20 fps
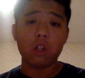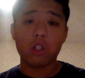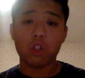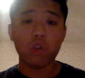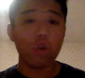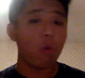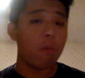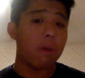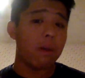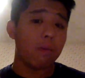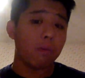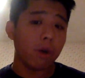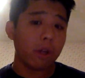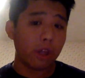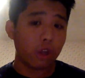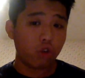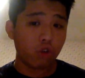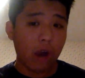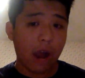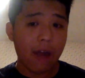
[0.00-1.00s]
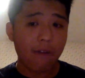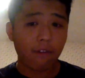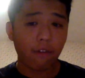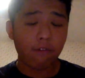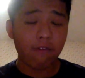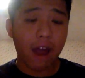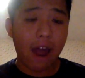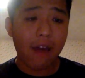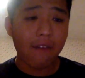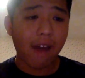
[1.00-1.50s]
two people have to drive for
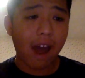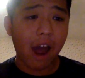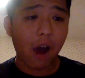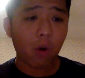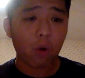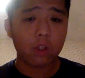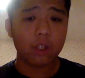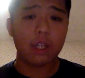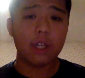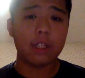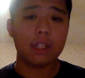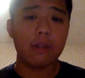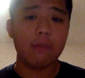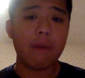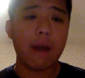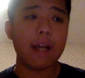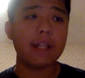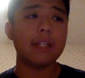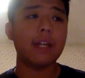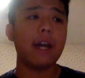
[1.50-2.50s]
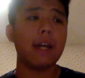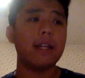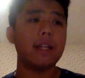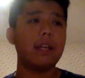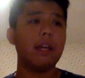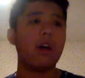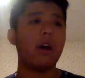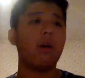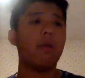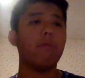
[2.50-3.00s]
five hours is the best
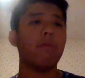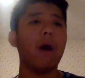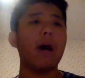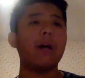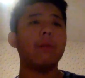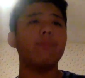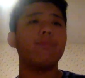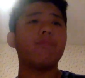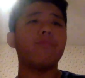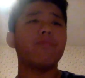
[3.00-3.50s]
idea. But